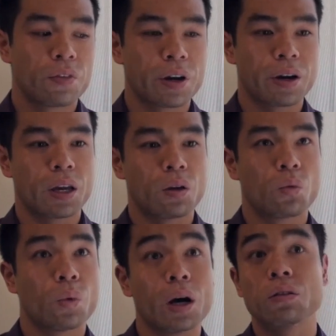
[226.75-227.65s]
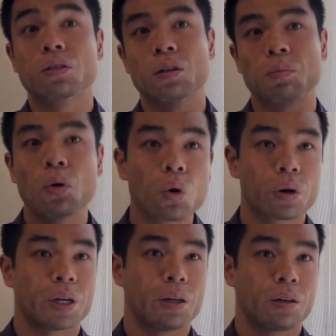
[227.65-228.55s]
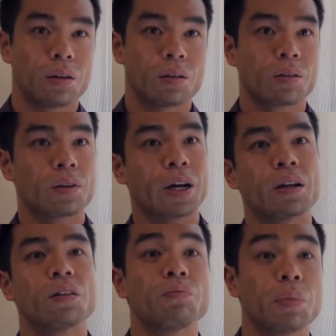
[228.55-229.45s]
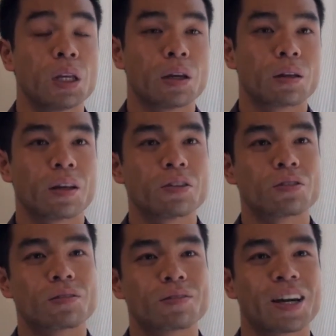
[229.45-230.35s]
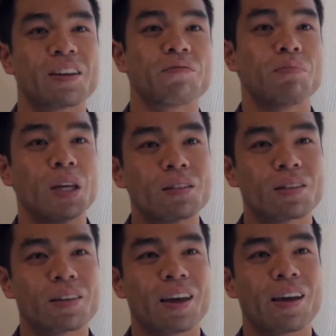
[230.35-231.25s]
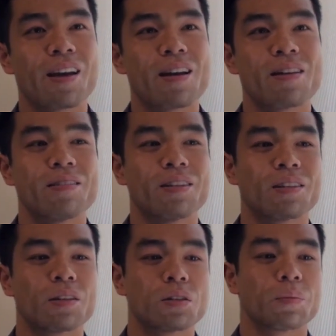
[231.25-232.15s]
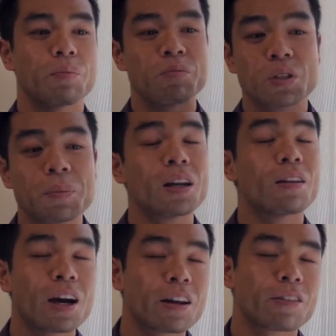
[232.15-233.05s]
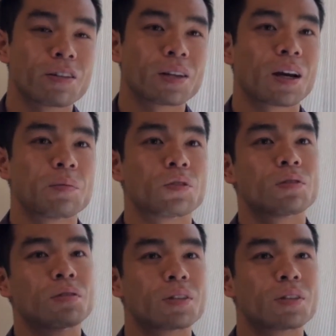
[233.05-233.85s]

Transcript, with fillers: very well-supported kind of meeting. They just kind of meet and spend a lot of their time just